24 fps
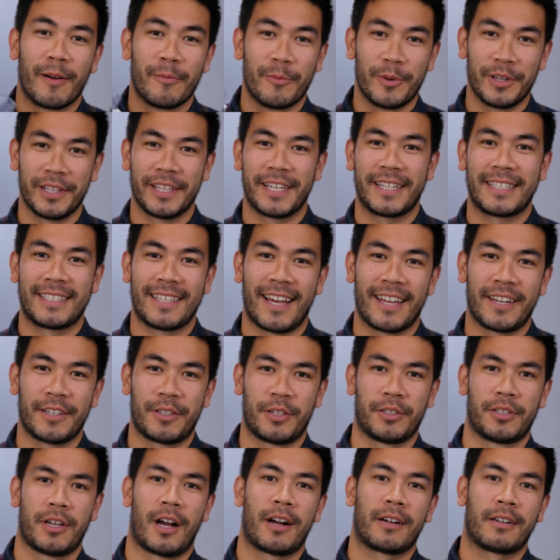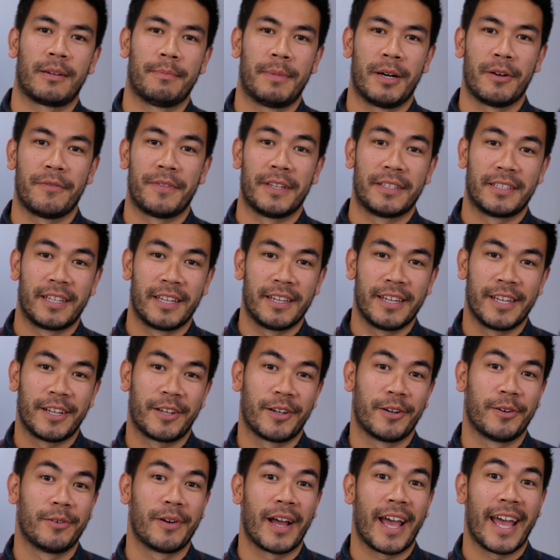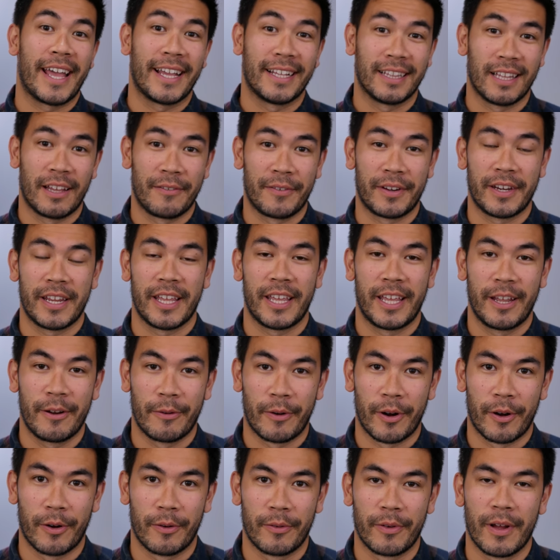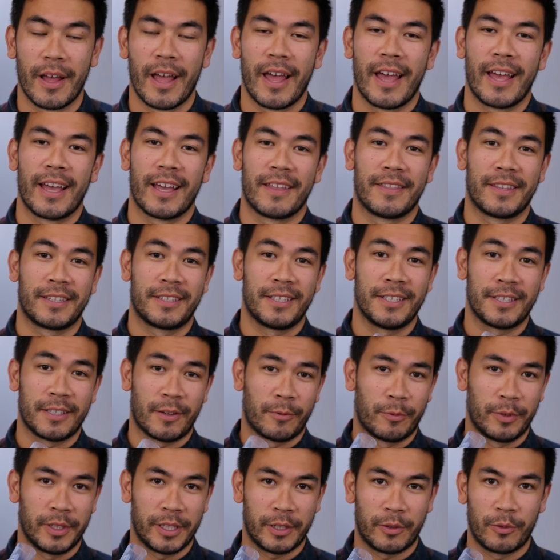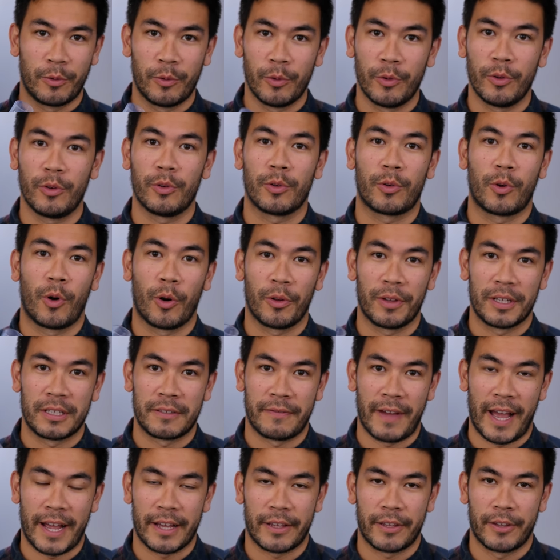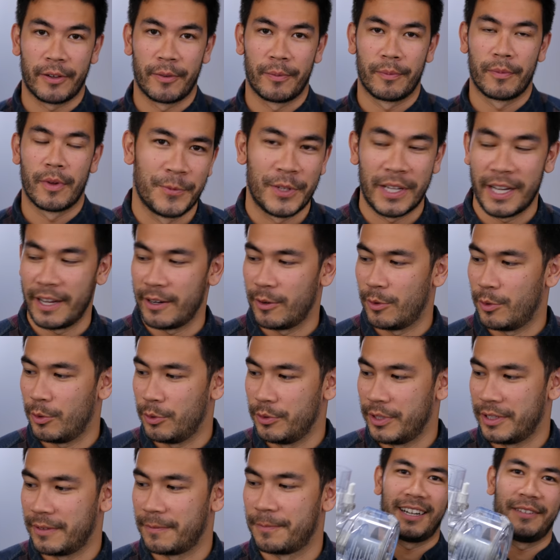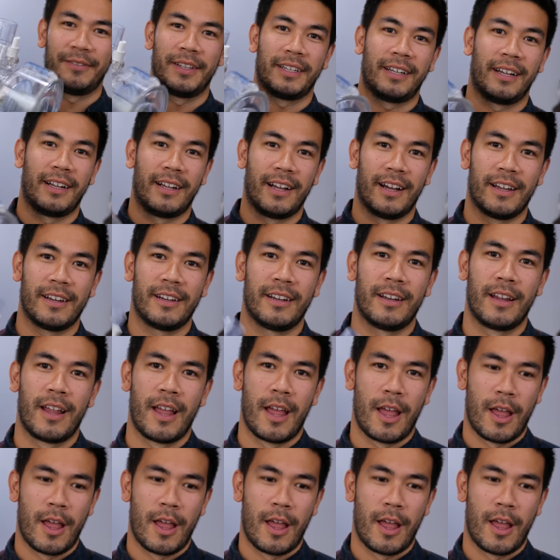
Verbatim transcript: I'm really excited to talk about the Tineco A11 Hero, and this is a really cool cordless vacuum. You kind of hold it kind of like a gun.